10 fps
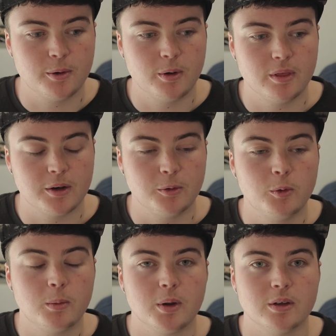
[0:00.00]
or that
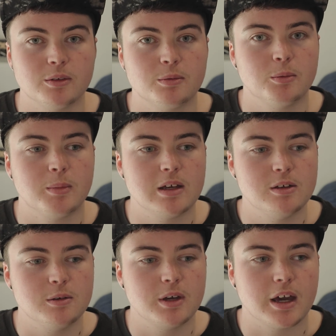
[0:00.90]
hormones will
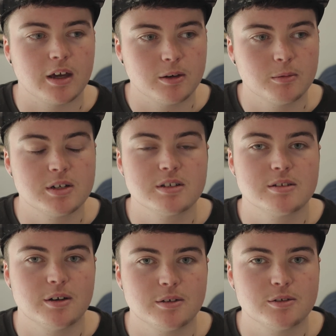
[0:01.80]
make you gay, which is
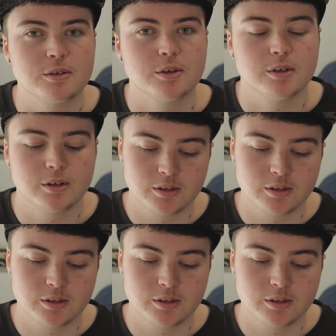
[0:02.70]
not true.